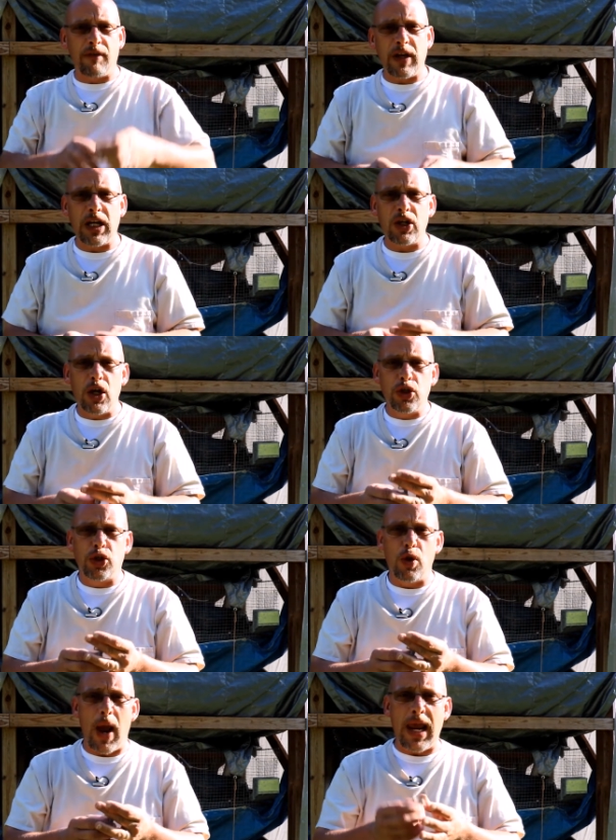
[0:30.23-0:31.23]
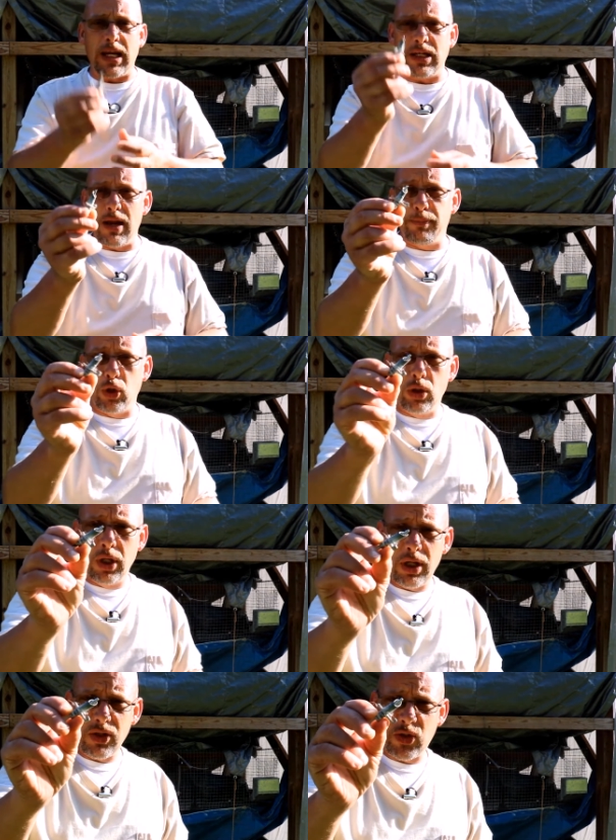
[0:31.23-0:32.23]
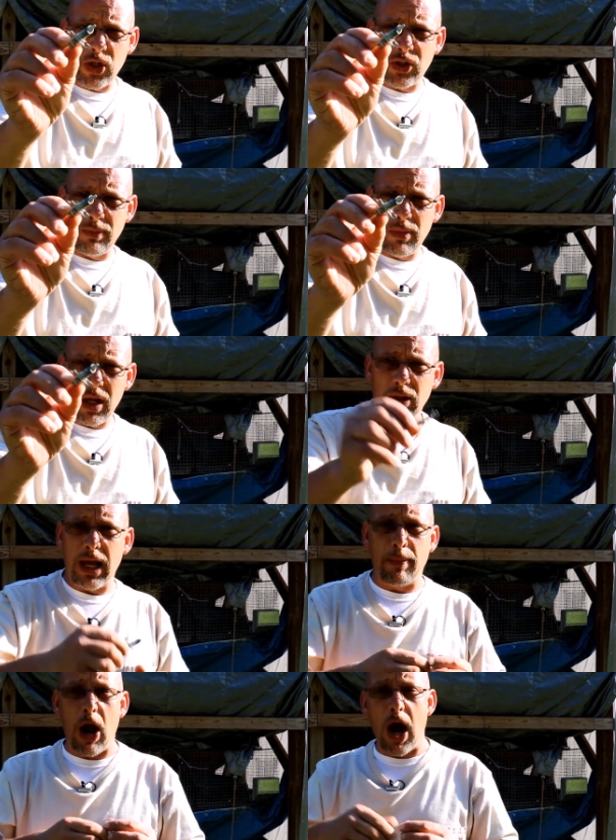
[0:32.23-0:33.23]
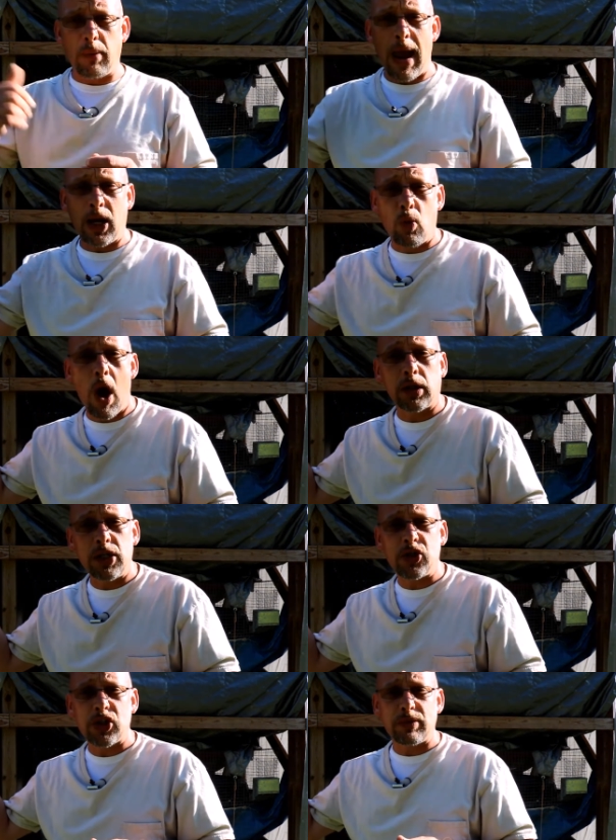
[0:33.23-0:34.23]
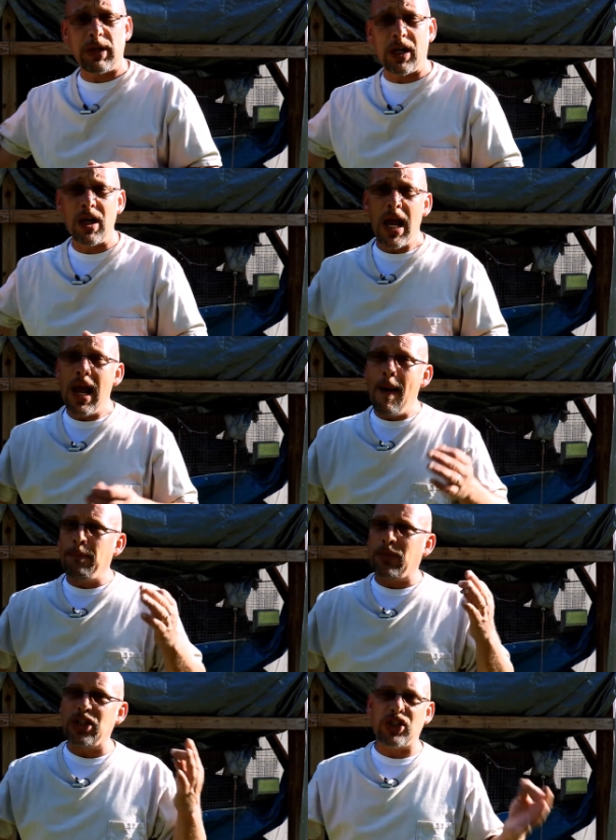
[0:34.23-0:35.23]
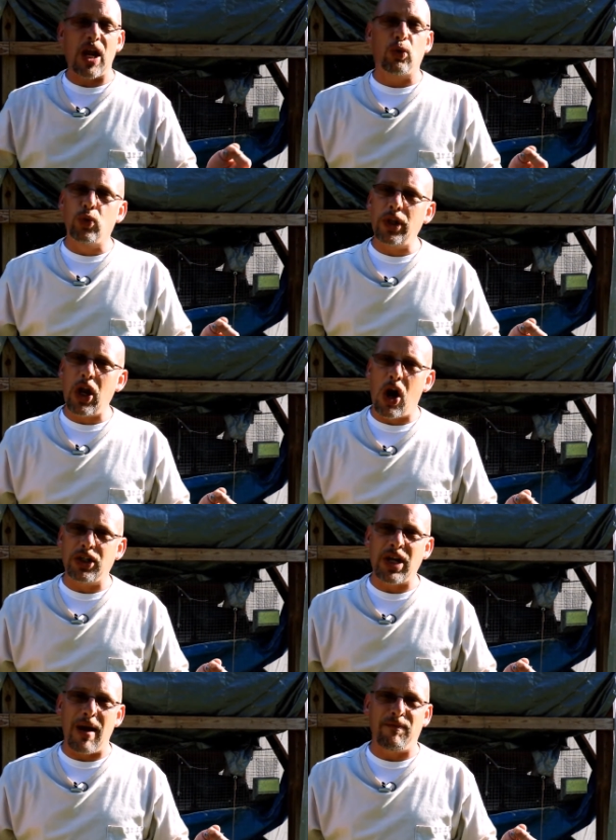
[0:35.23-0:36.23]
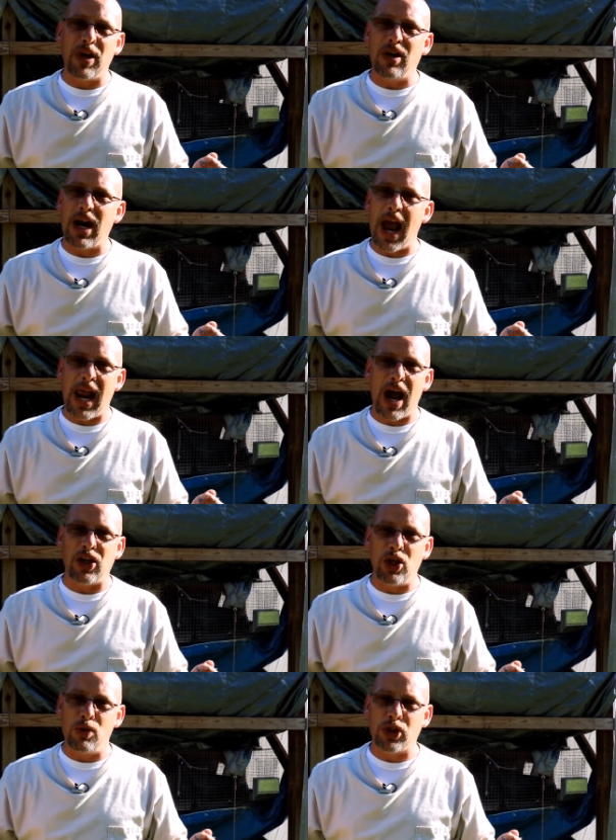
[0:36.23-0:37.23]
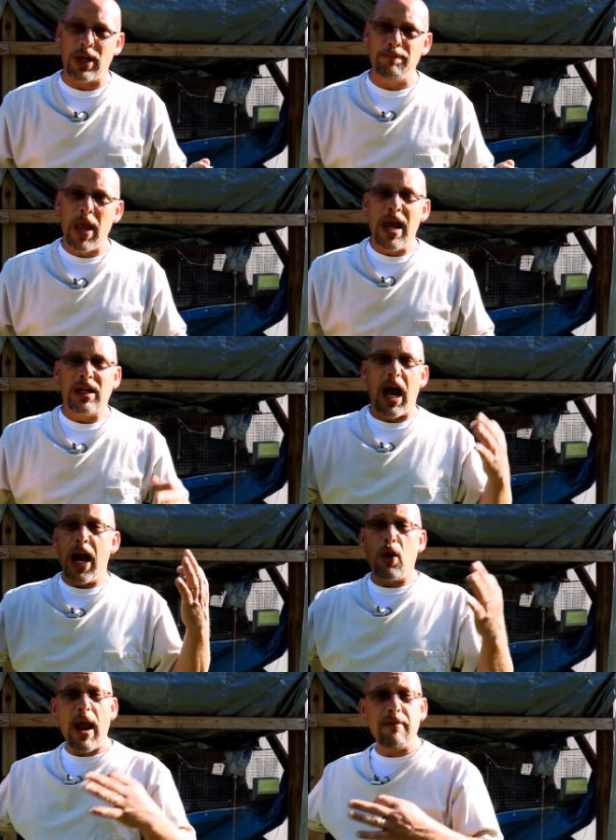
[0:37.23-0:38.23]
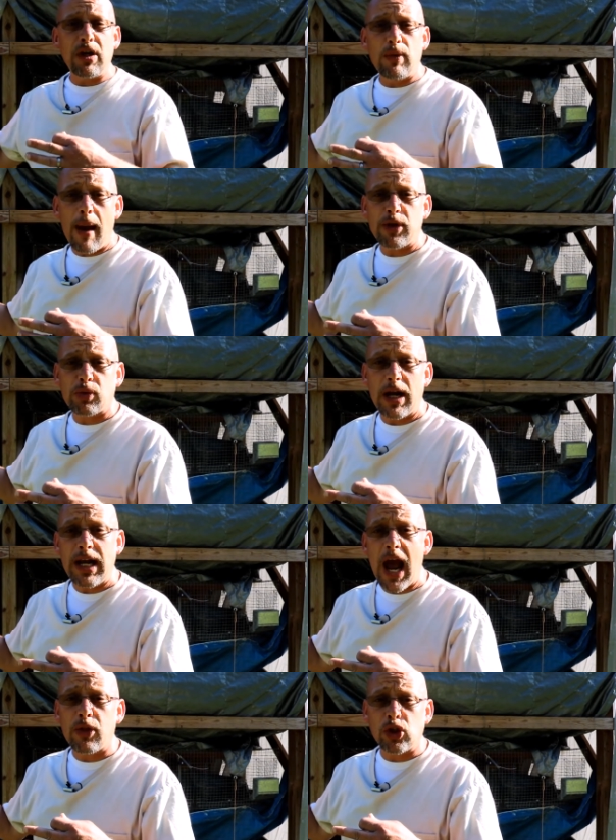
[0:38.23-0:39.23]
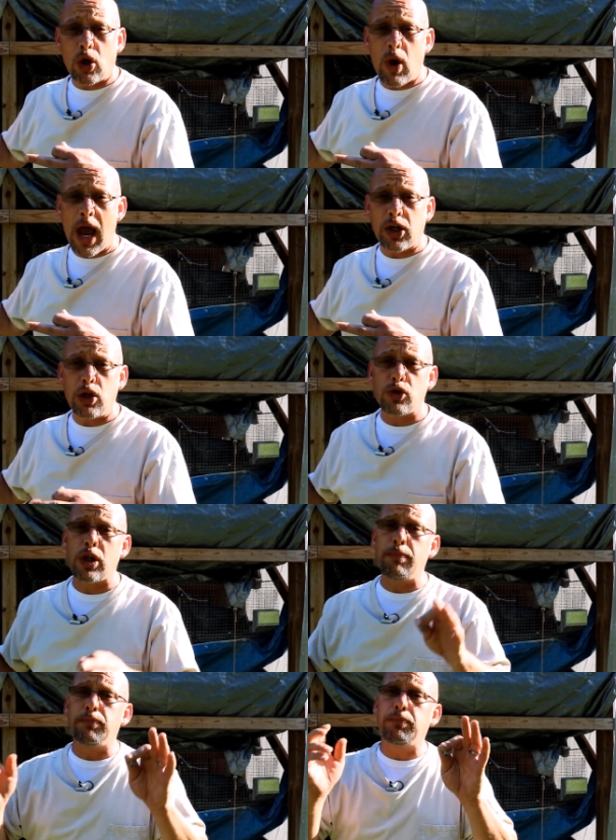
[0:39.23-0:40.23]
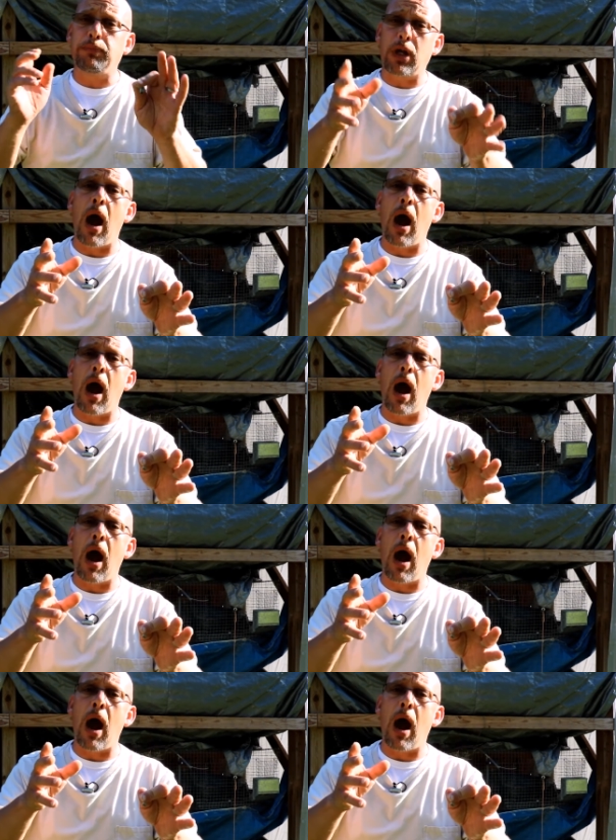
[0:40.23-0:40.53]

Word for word: valve in it to a nipple system, like my automatic watering system here, they just had a really hard time figuring out how to use it. Now, I don't have any rabbits right now that don't know how to use it.